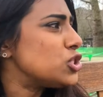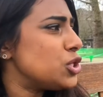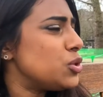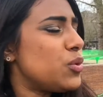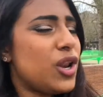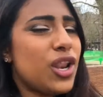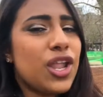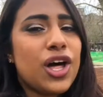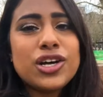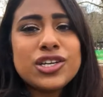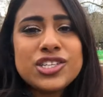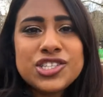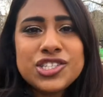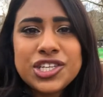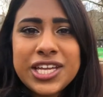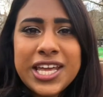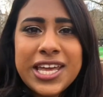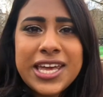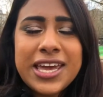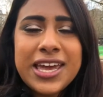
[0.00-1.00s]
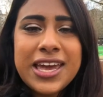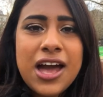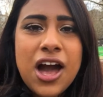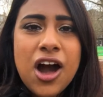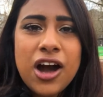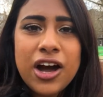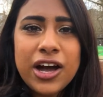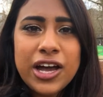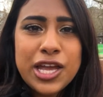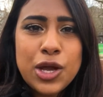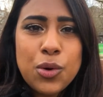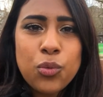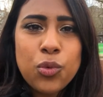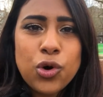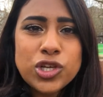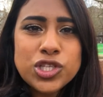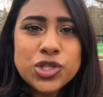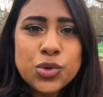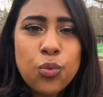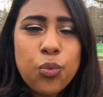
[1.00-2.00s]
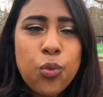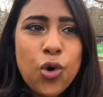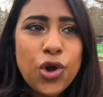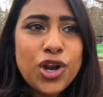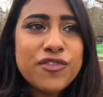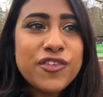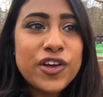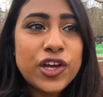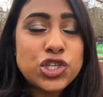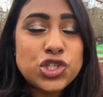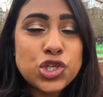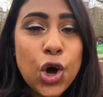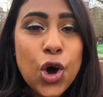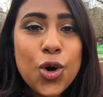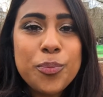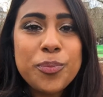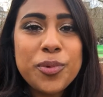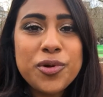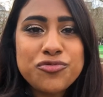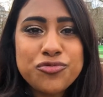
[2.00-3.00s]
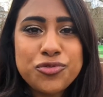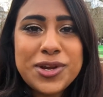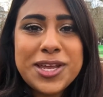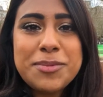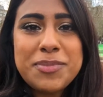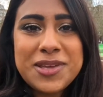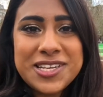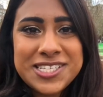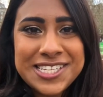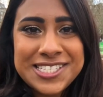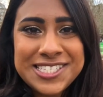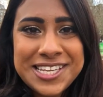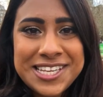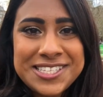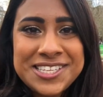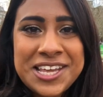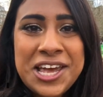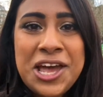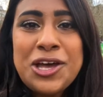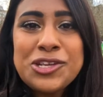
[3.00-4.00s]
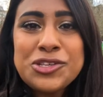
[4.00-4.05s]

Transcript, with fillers: you, last year I was one of her top three businesses.